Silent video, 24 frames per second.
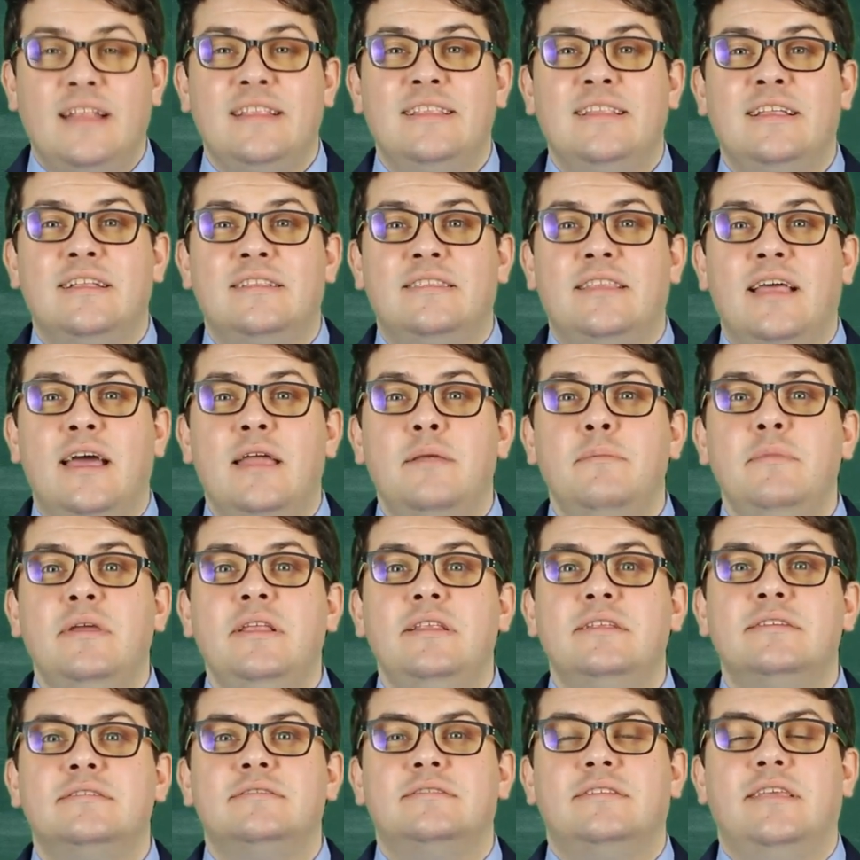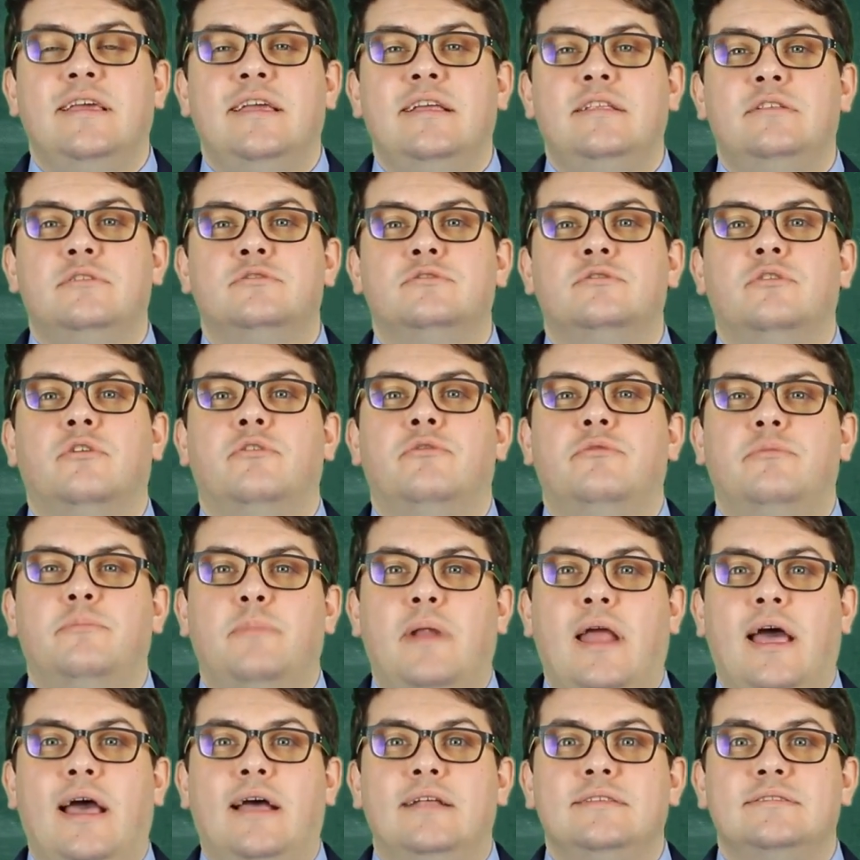determine the status of
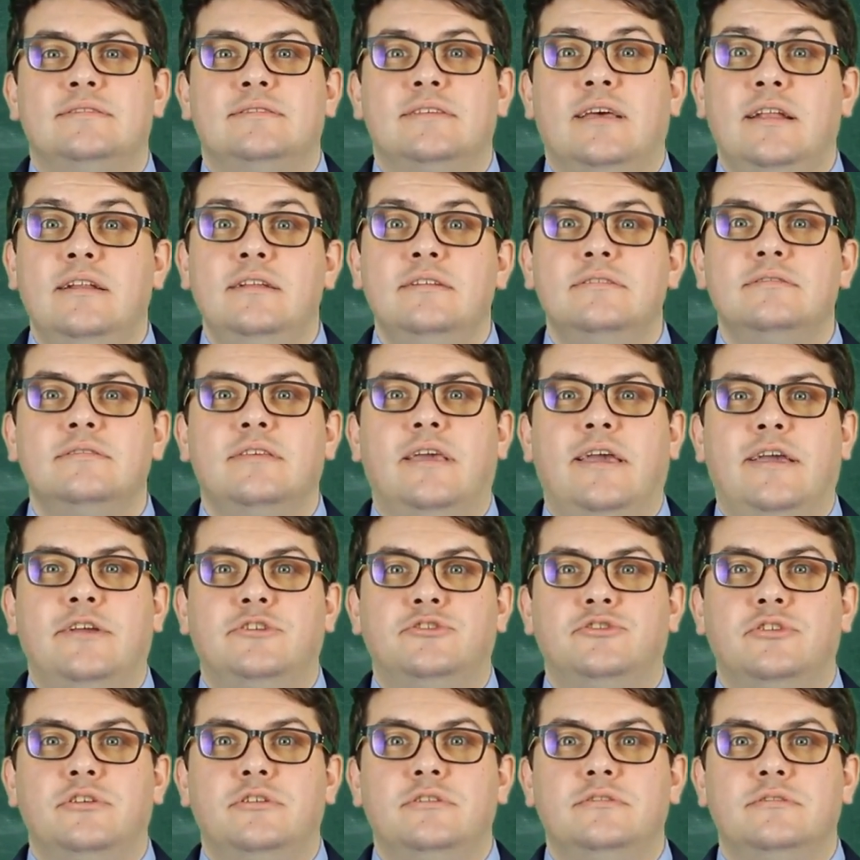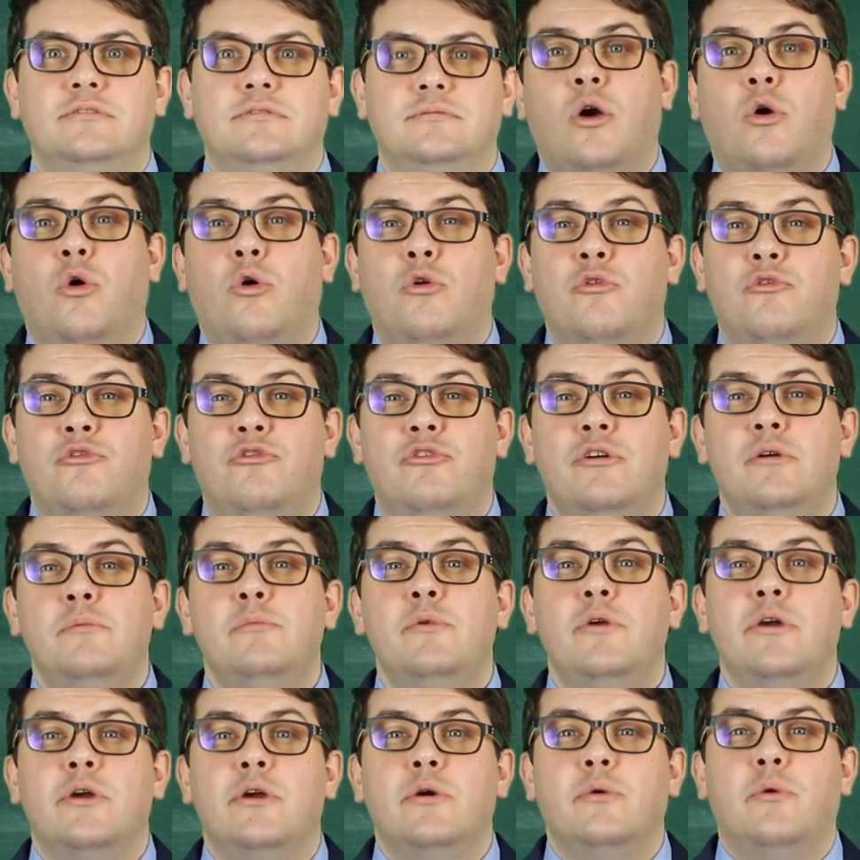plans and the schedules, confirm
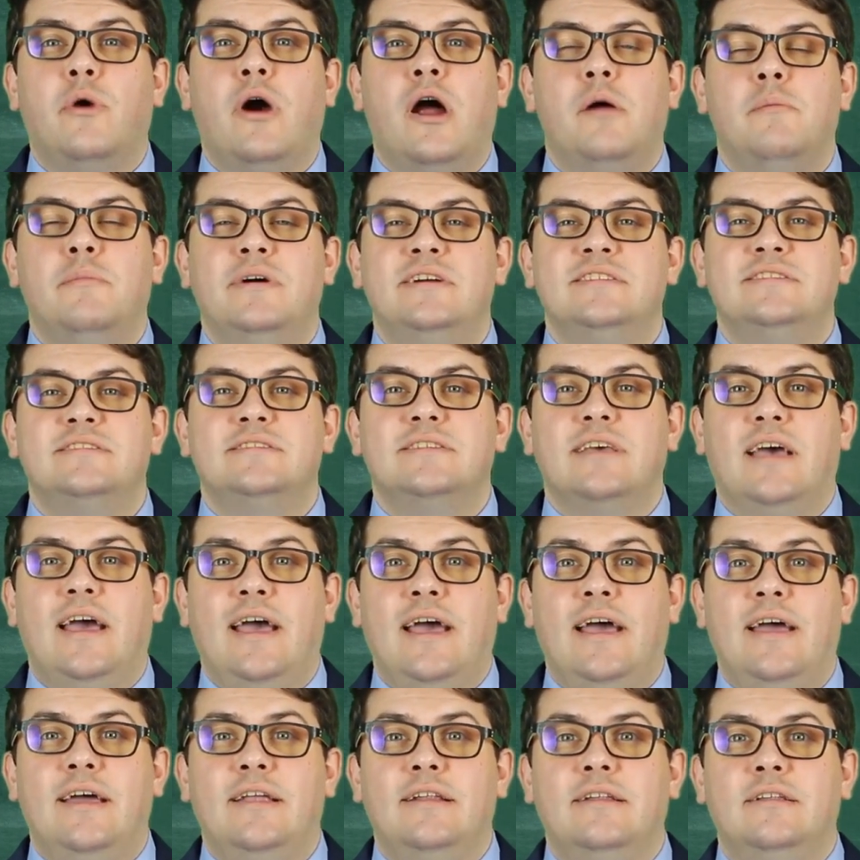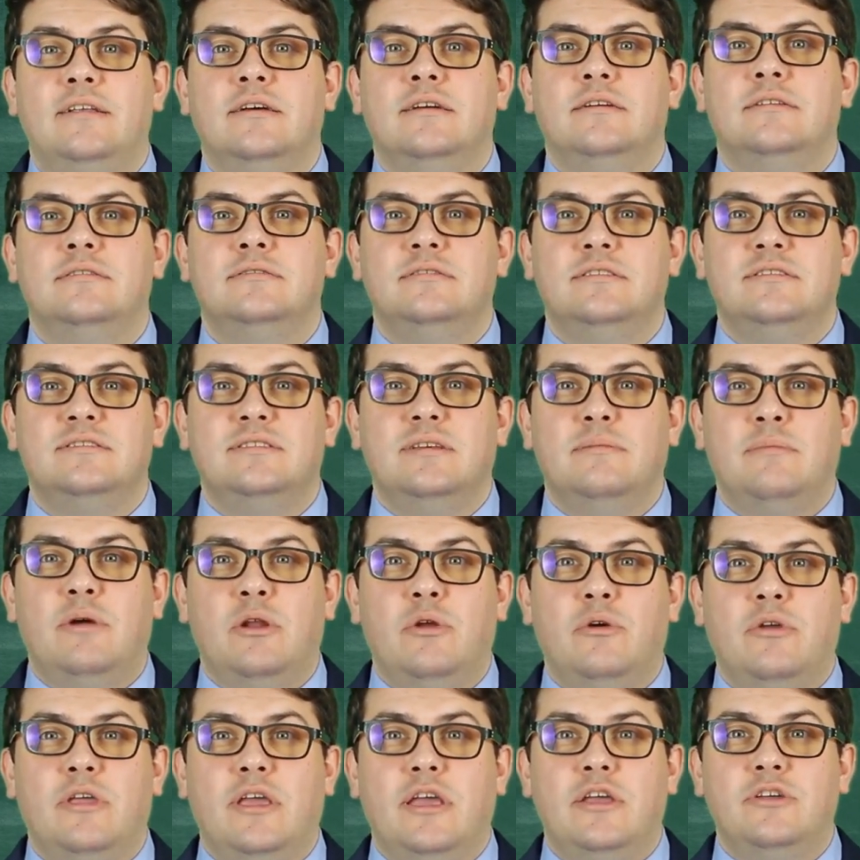requirements and system
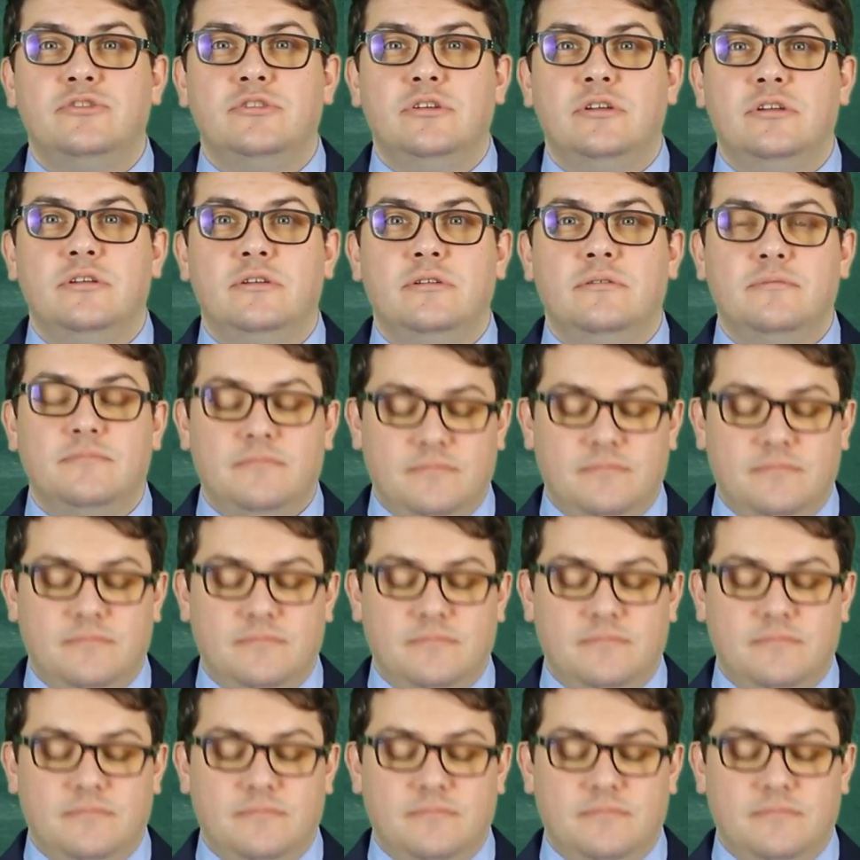allocation,